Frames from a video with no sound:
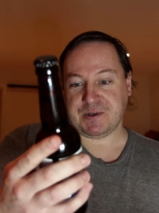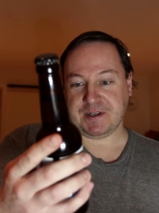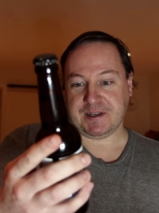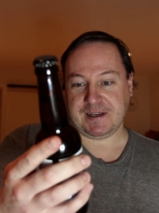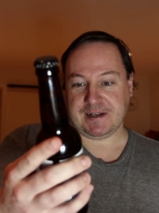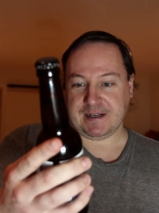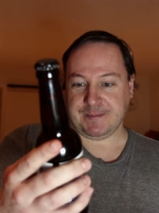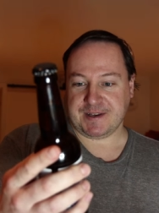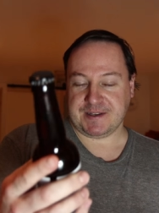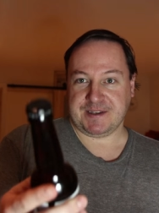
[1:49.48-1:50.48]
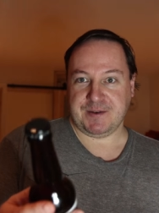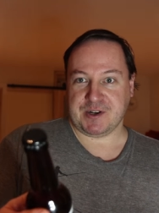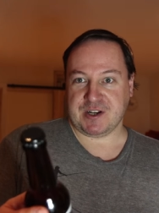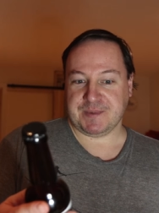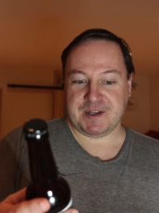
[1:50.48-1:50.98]
code uh, in a little bit and
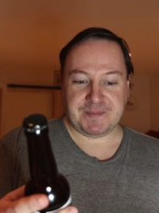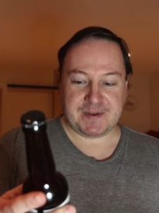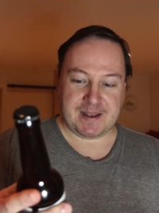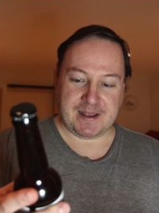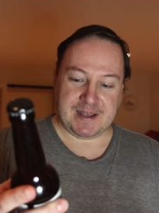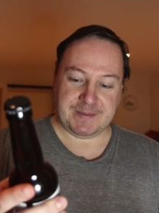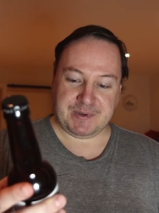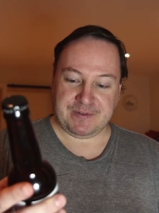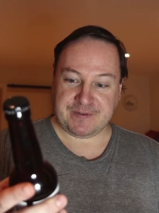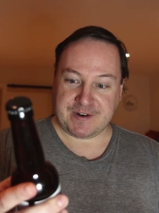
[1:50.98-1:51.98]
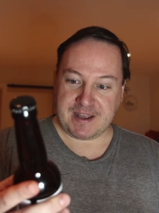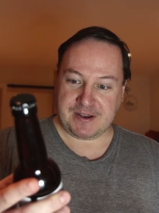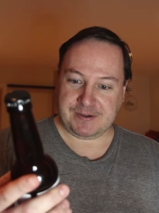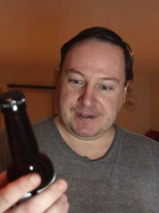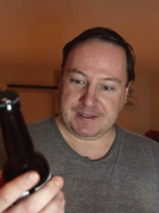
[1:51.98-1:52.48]
see what comes up. Uh, but for
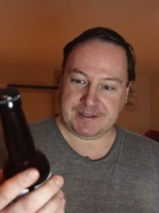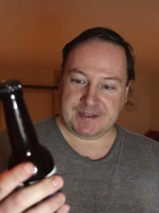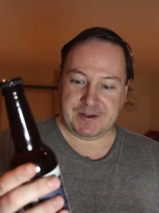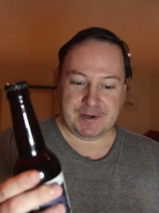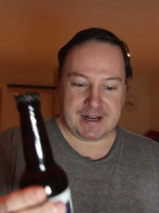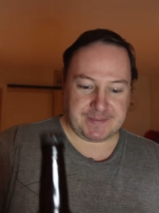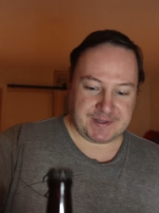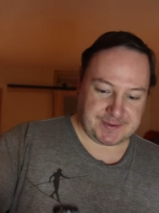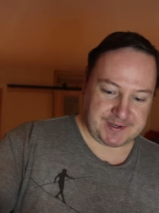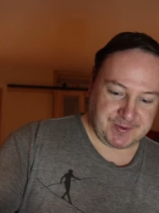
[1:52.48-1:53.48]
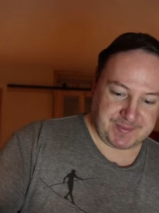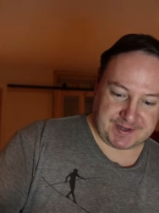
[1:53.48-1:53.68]
now, let's see what happens when I